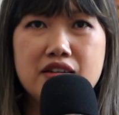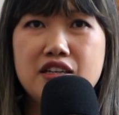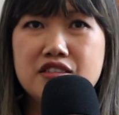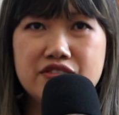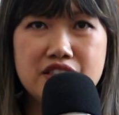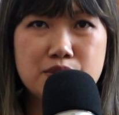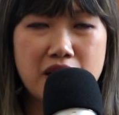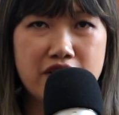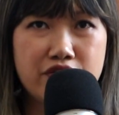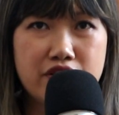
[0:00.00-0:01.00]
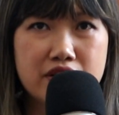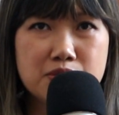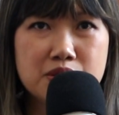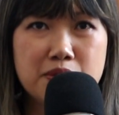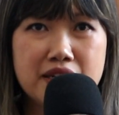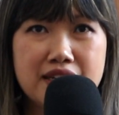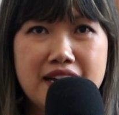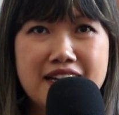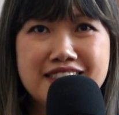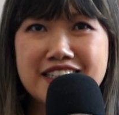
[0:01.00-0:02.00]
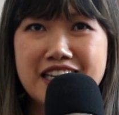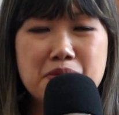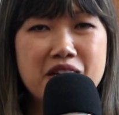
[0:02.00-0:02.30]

each of these platforms, but as I keep